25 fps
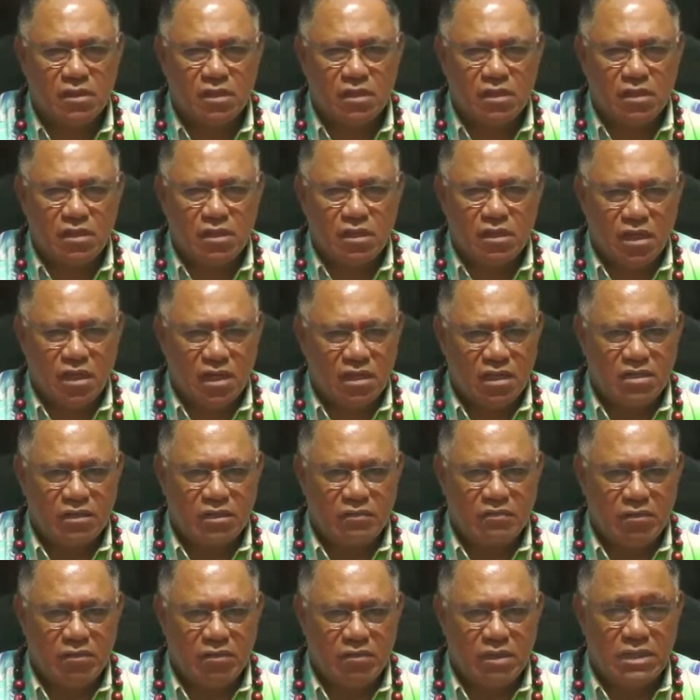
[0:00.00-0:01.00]
And it's a
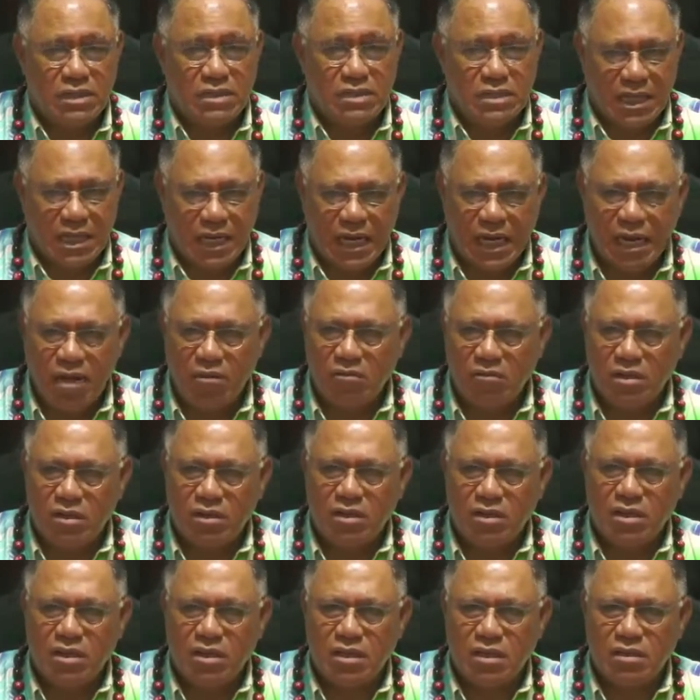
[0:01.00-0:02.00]
very tiring
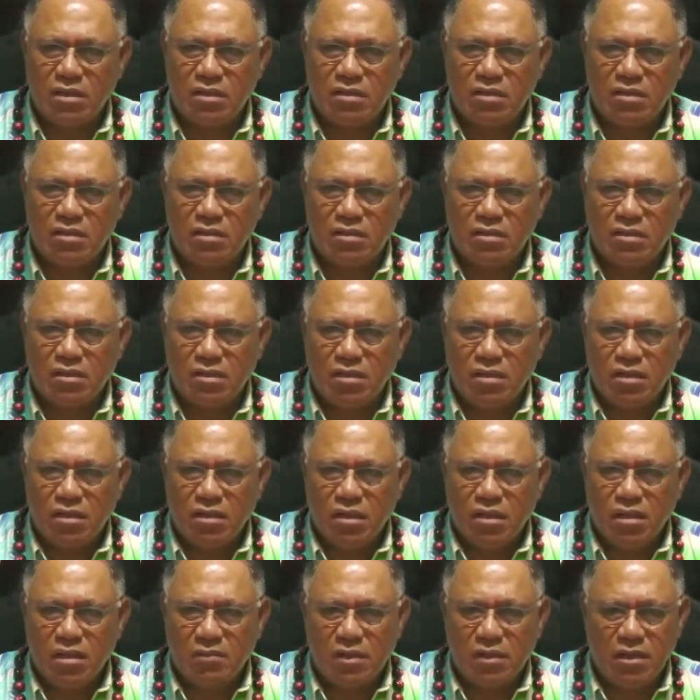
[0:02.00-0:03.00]
thing.
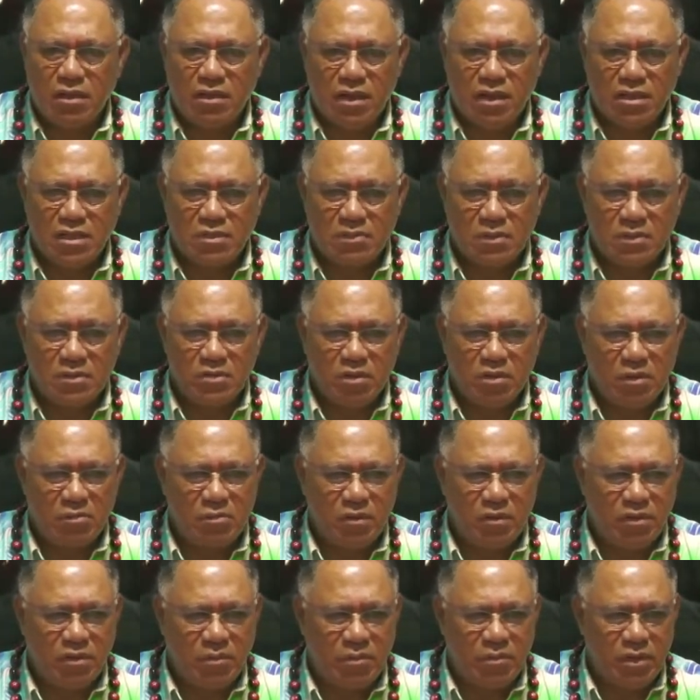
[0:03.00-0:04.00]
I mean, especially
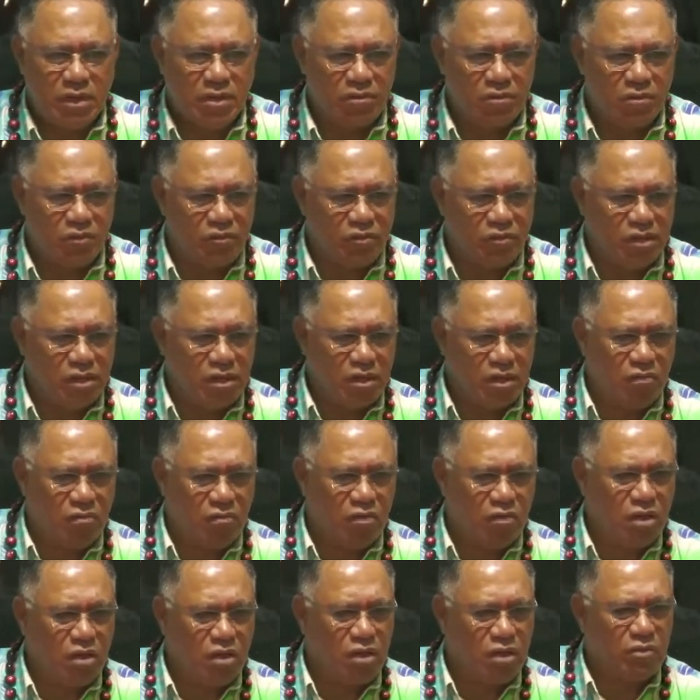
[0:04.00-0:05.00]
pa pe ka ki fa nga
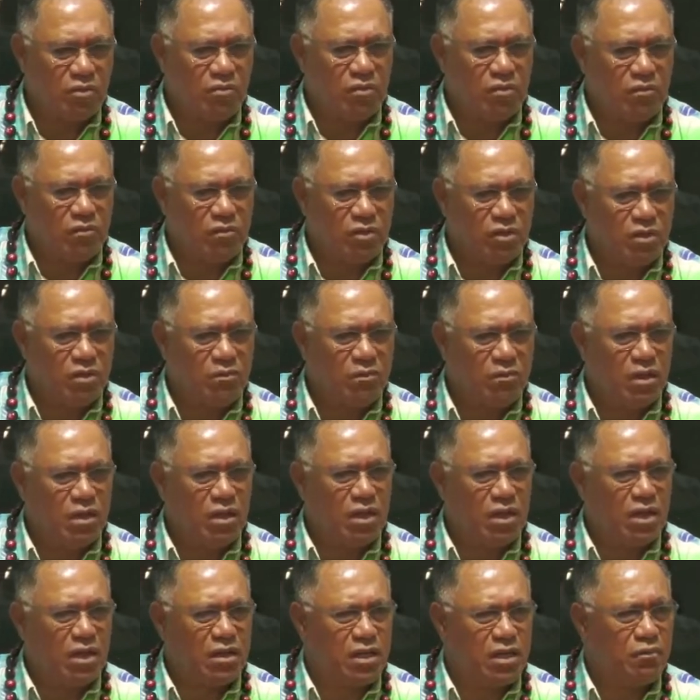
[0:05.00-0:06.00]
luenga ko fa ni me
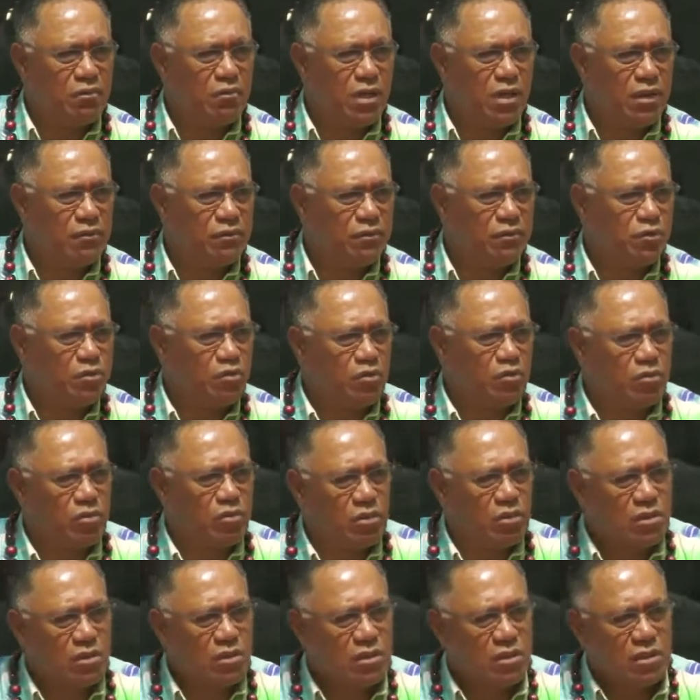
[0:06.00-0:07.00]
and then we have to do it.
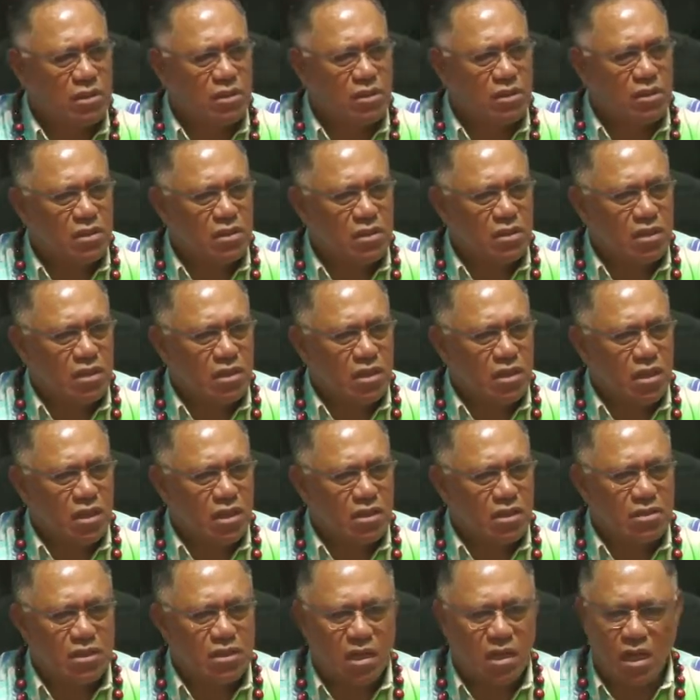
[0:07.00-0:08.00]

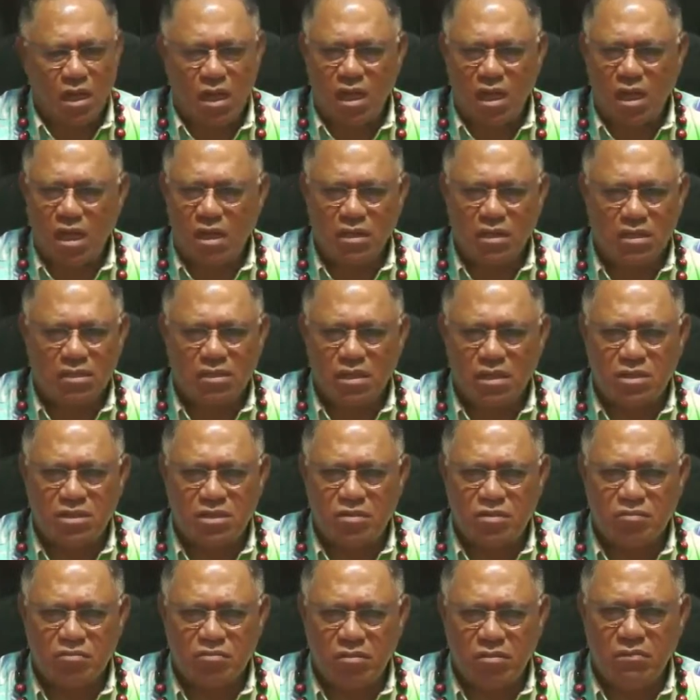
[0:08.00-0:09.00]
It's hard, it's
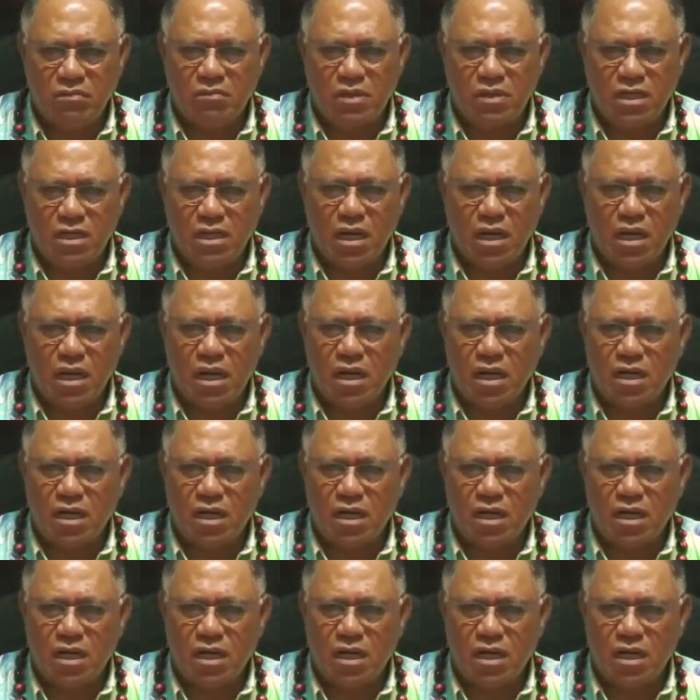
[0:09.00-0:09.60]
extremely hard.